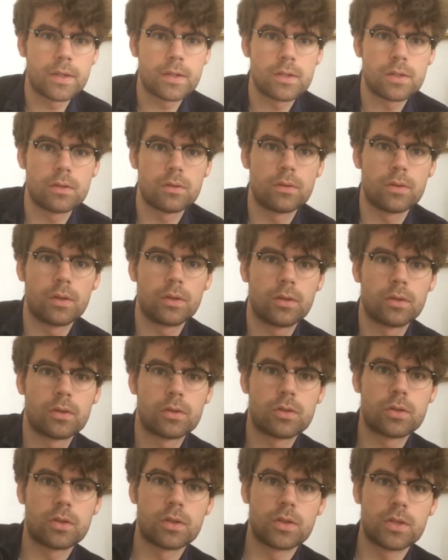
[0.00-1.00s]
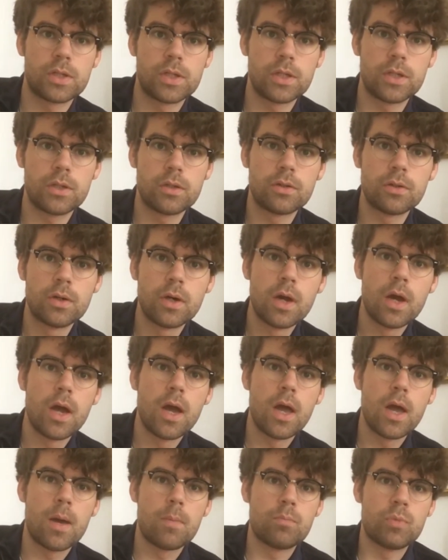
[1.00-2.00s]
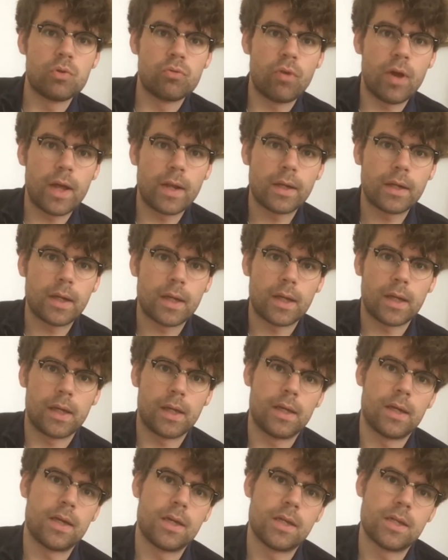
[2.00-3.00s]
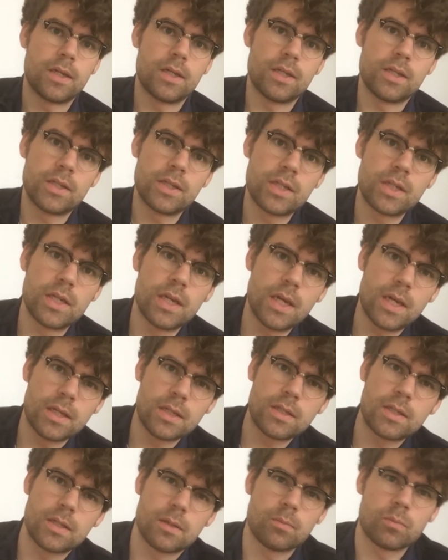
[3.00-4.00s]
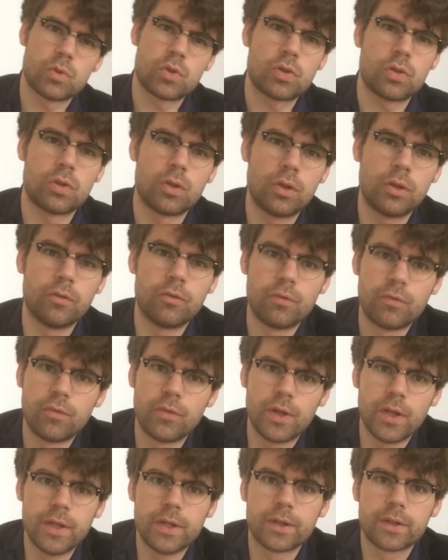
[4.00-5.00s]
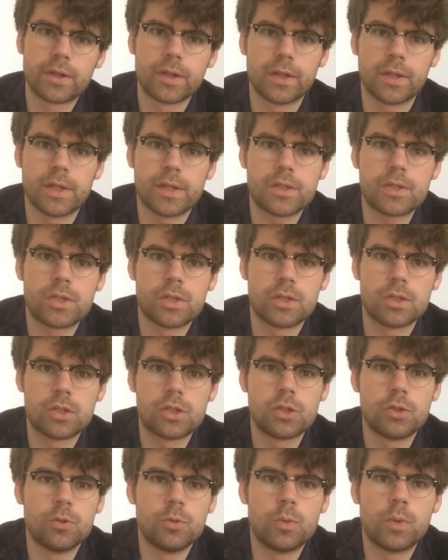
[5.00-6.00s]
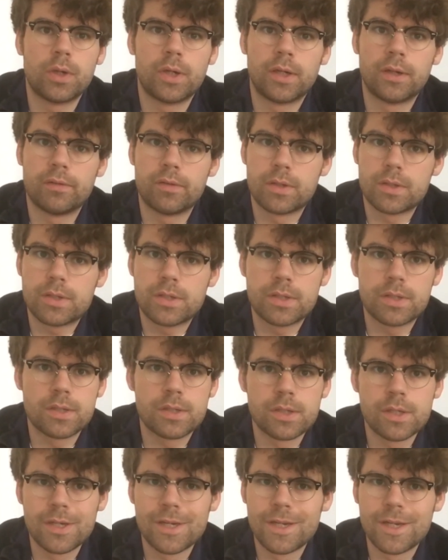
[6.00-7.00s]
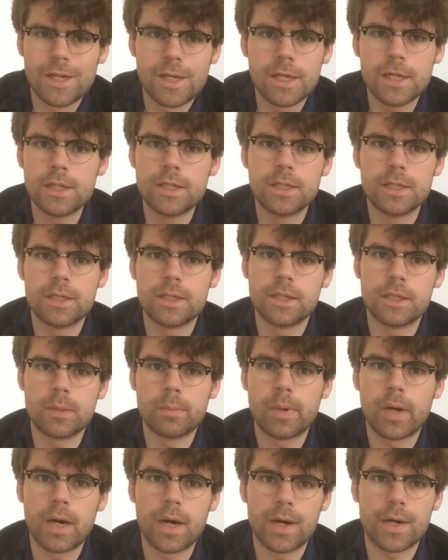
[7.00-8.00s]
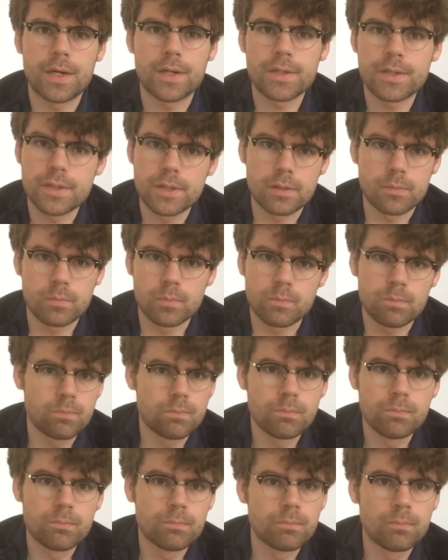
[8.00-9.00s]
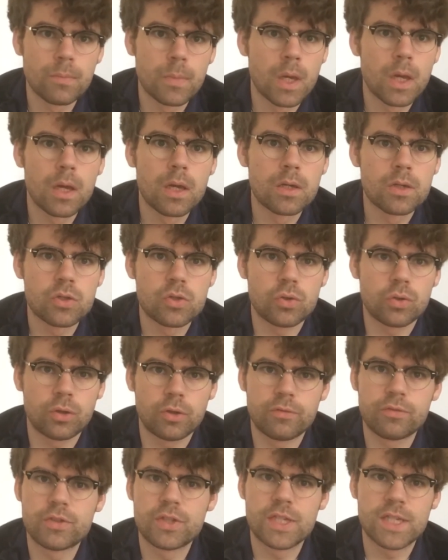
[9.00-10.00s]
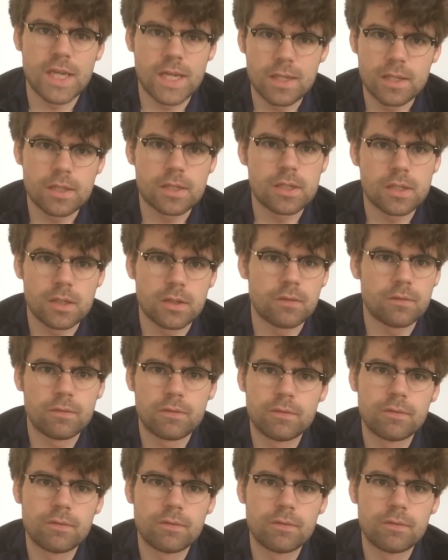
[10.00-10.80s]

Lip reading: So in order to continue, Miranda, she has some sort of inner connection to whatever's hidden in the past, some sort of sense of